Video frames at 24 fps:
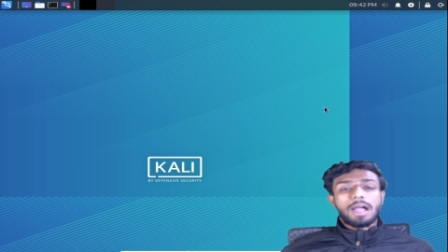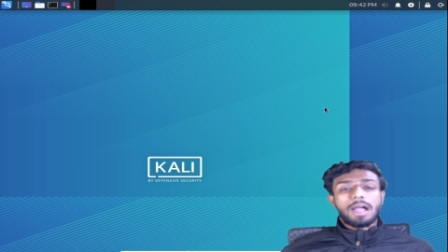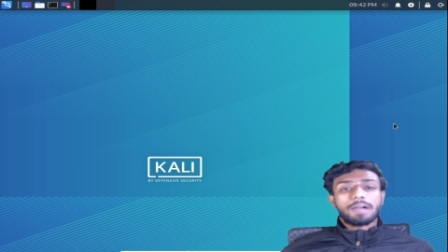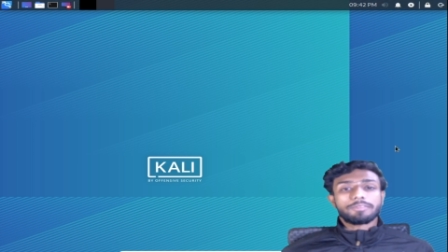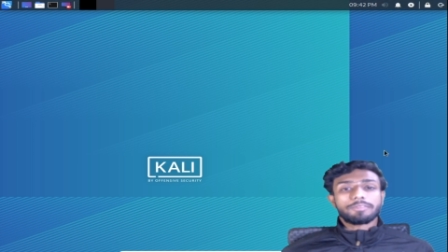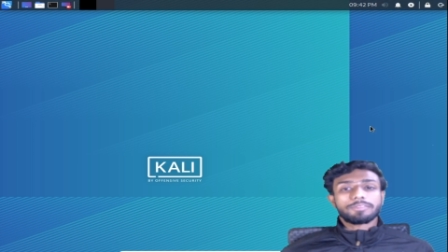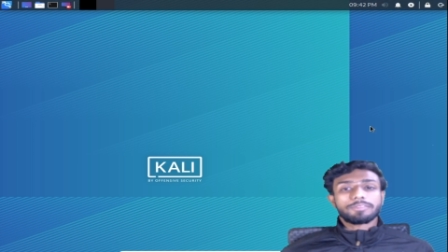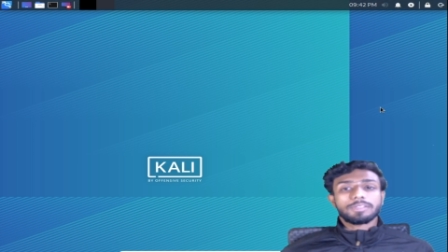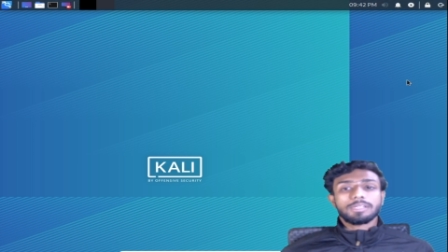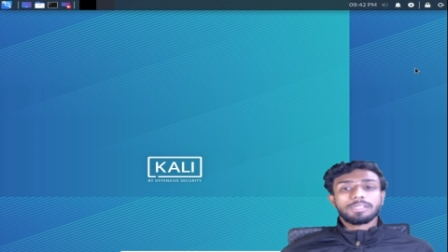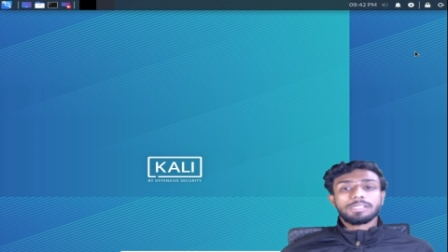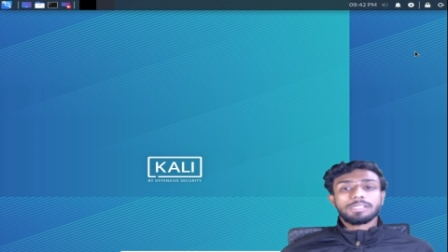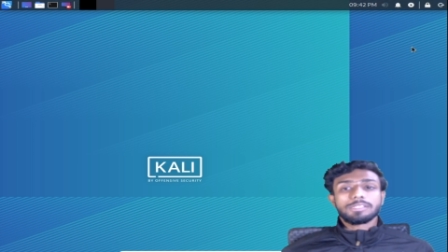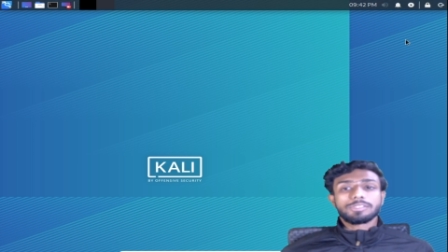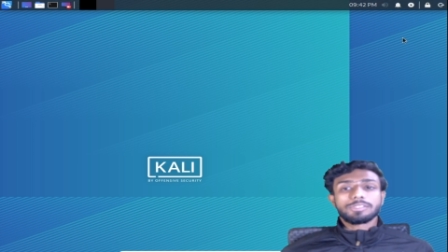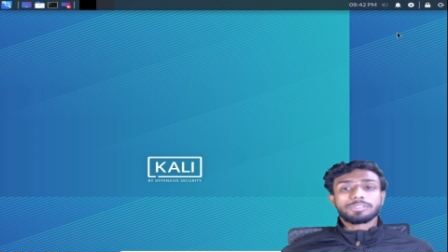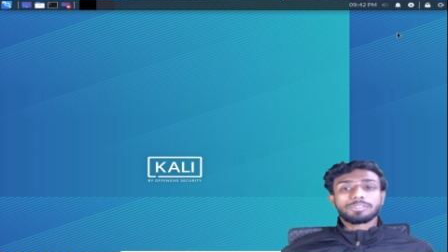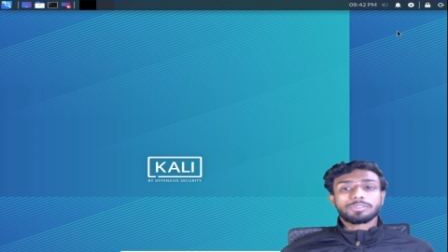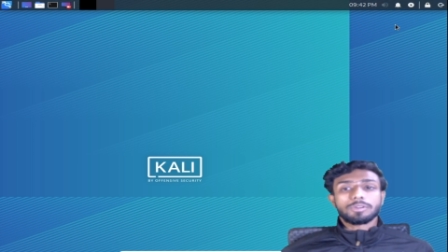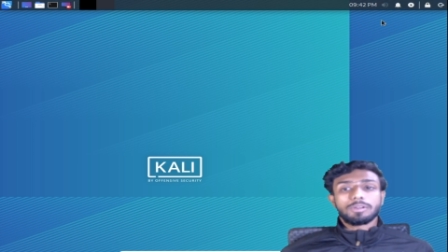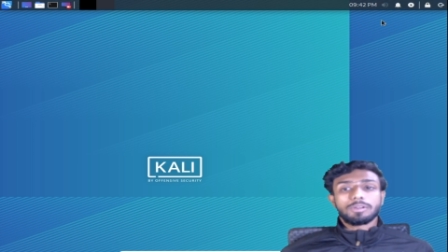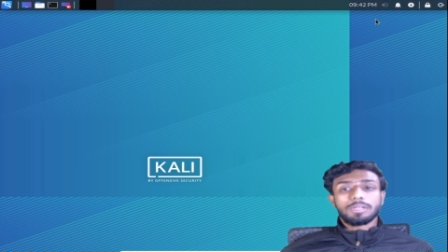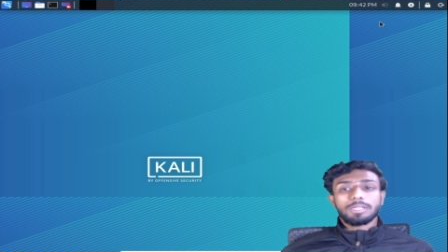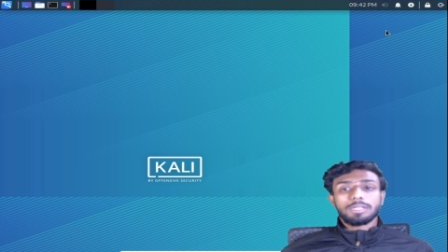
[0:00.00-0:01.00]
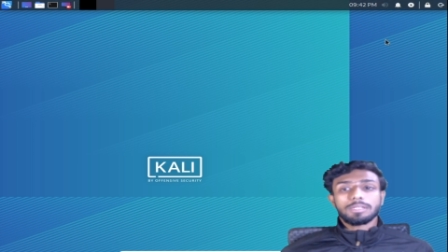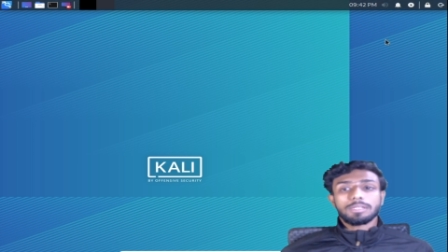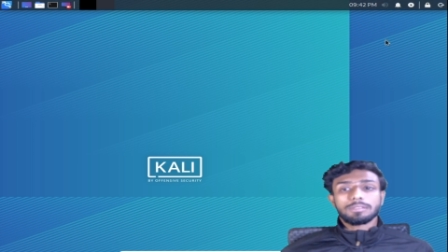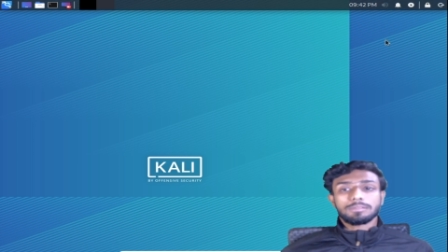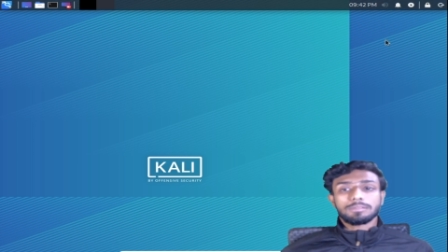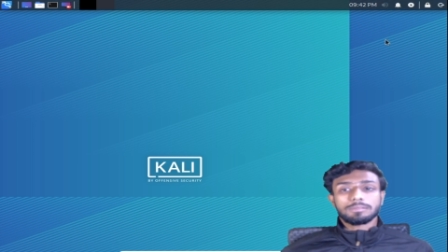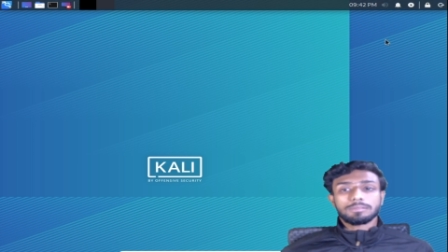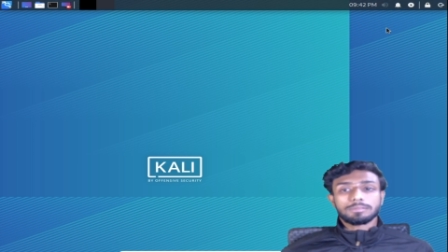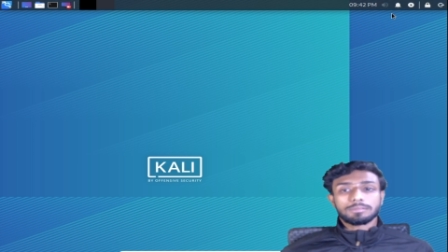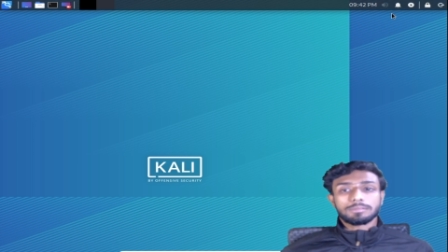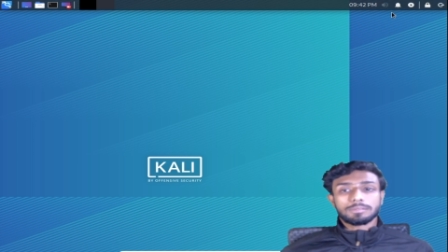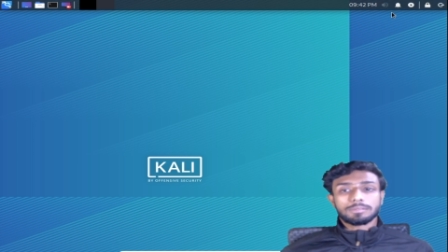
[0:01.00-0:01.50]
after
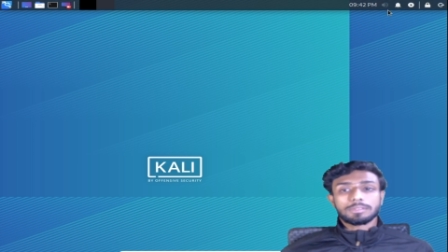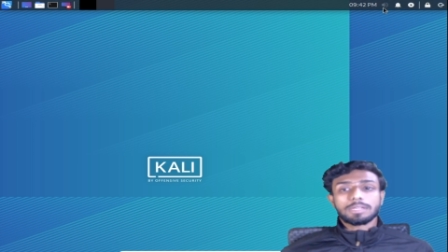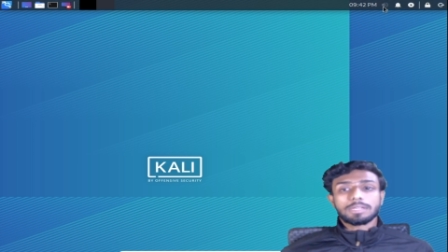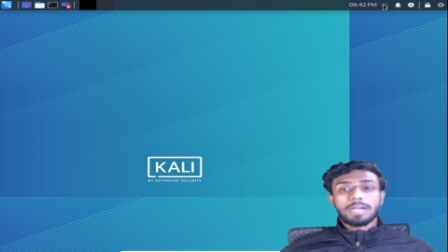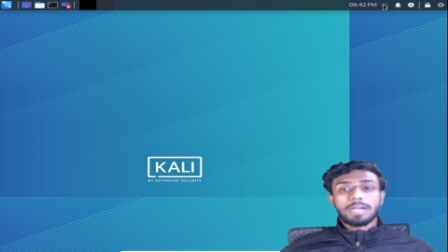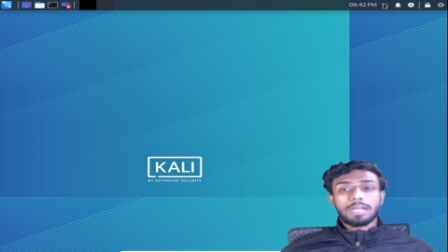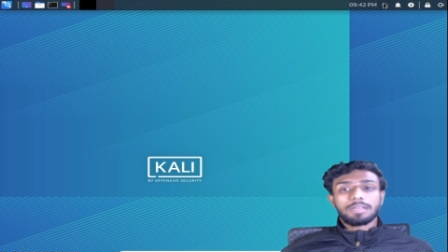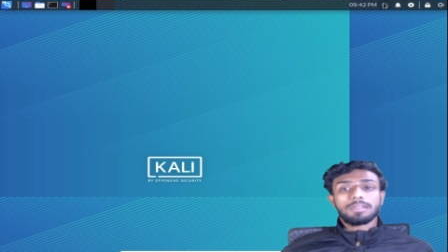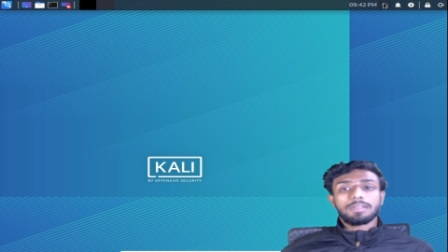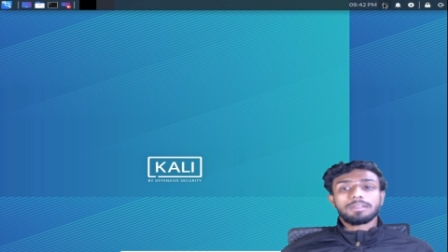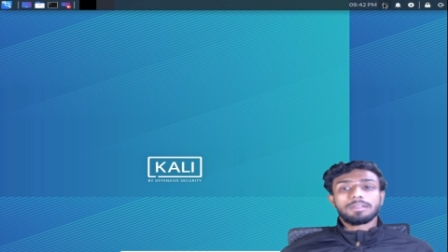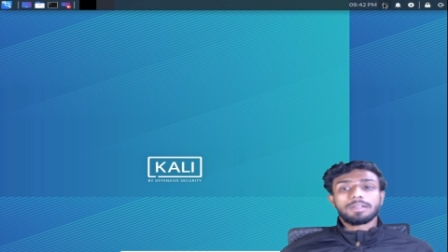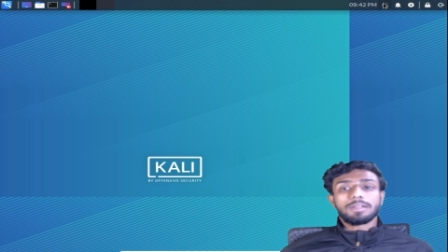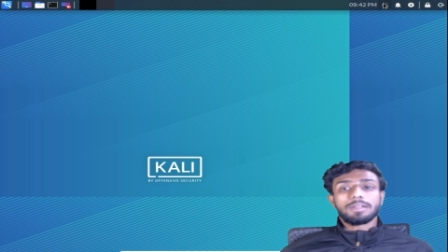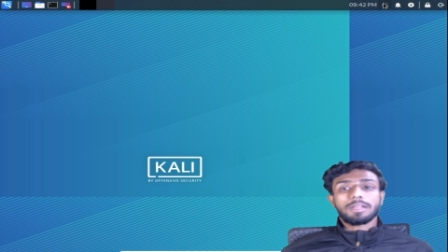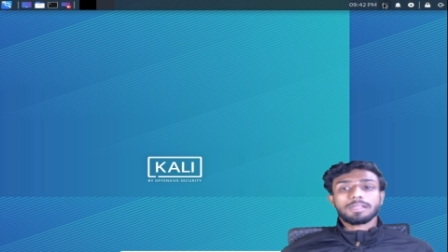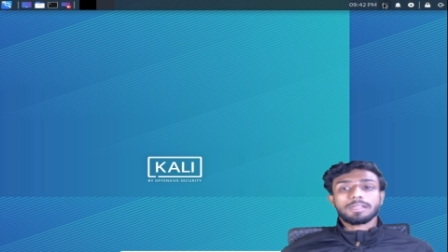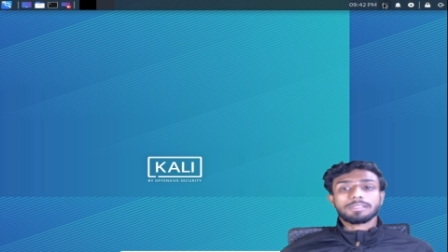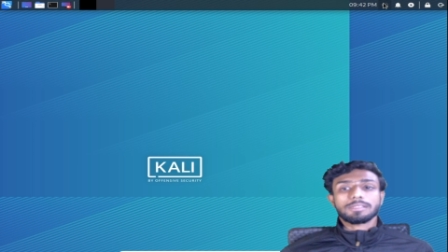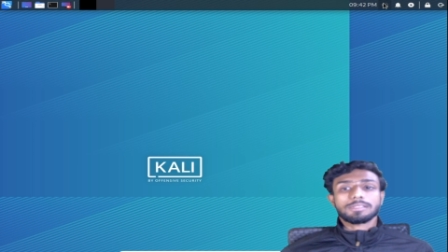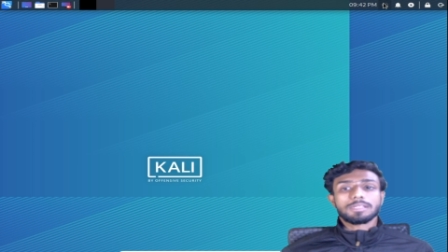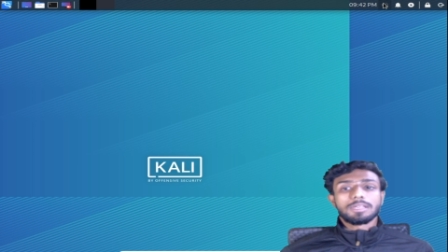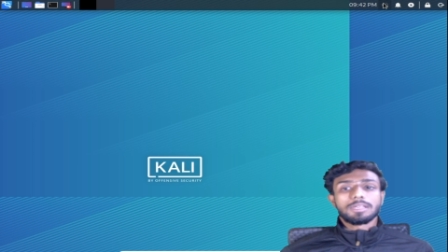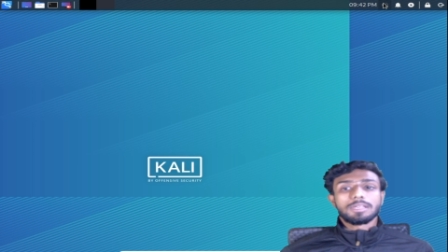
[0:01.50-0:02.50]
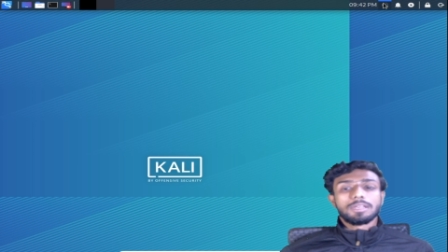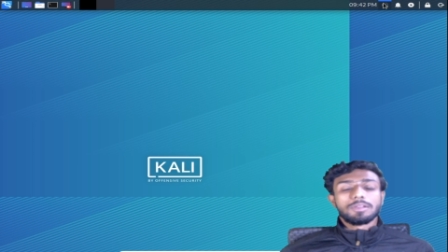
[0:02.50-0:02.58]
installing Kali Linux,